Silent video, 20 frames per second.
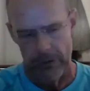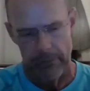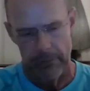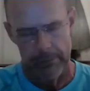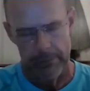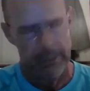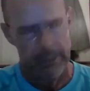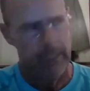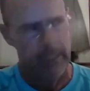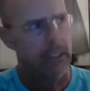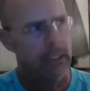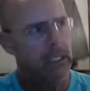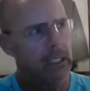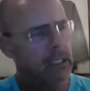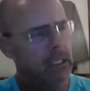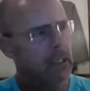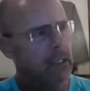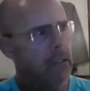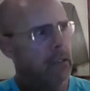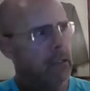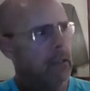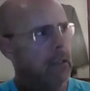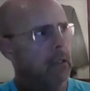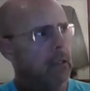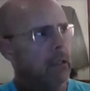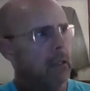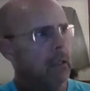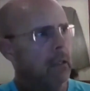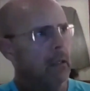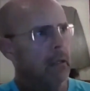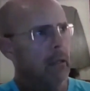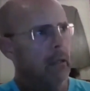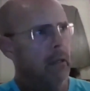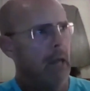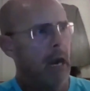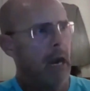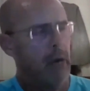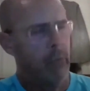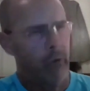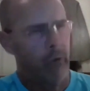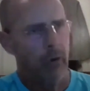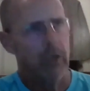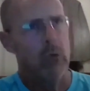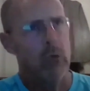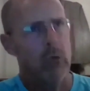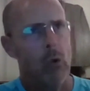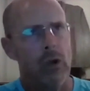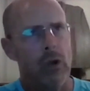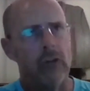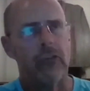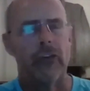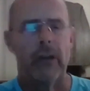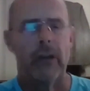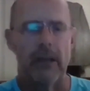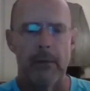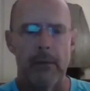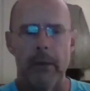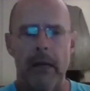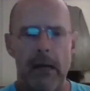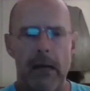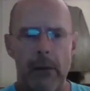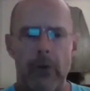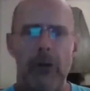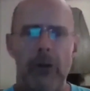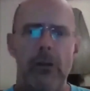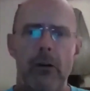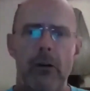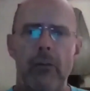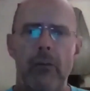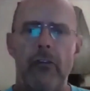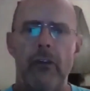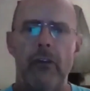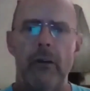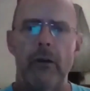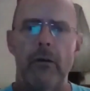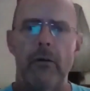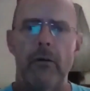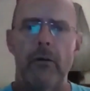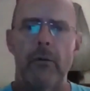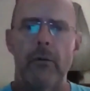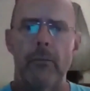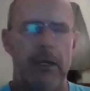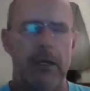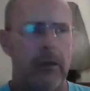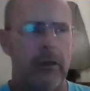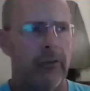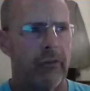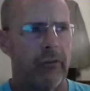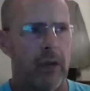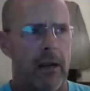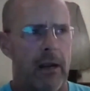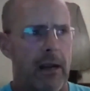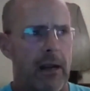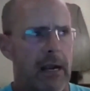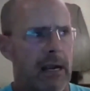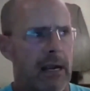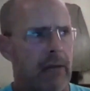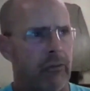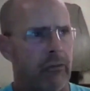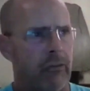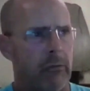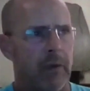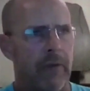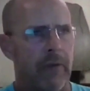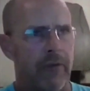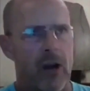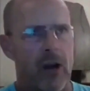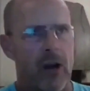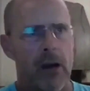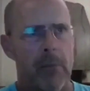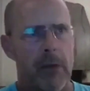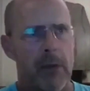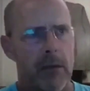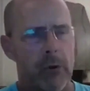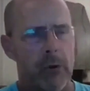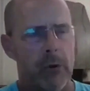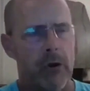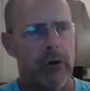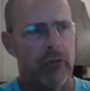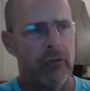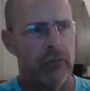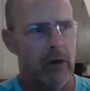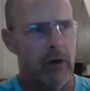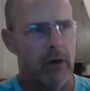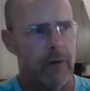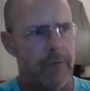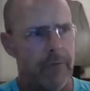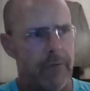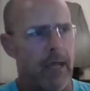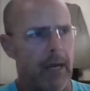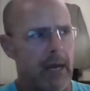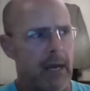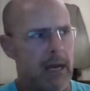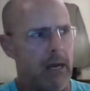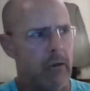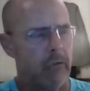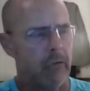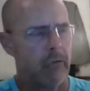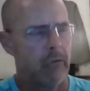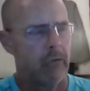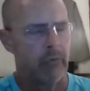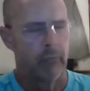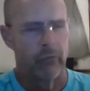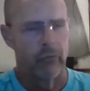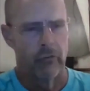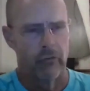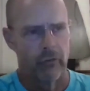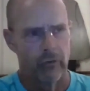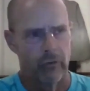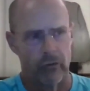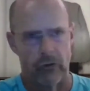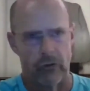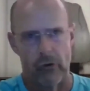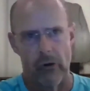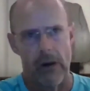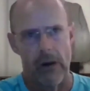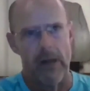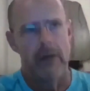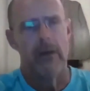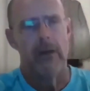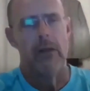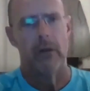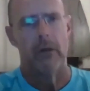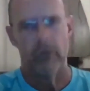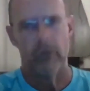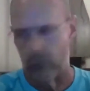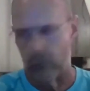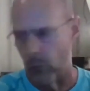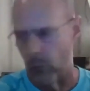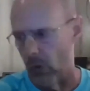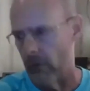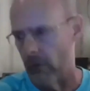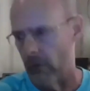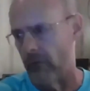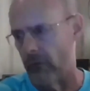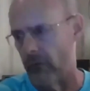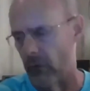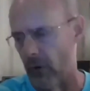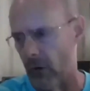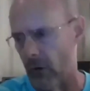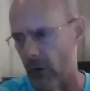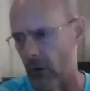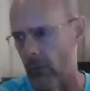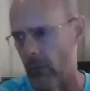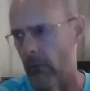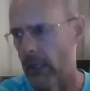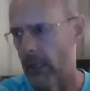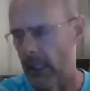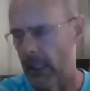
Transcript: it. But I really wish they had been able to use it because I had so many fond memories of that house. It was just this grandiose, wonderful